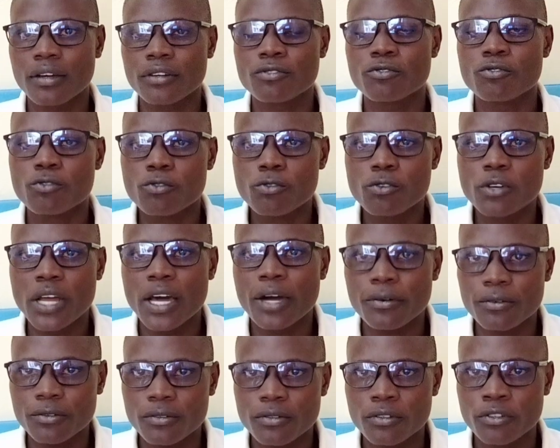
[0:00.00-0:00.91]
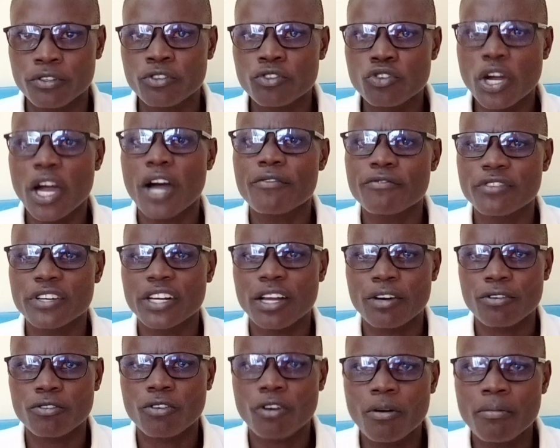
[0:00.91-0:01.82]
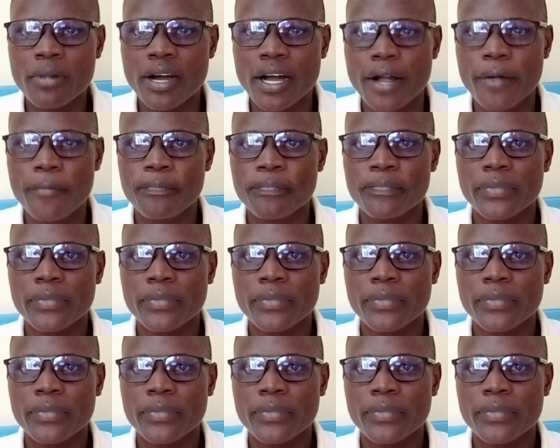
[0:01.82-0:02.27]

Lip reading: to rule out, do you have glaucoma?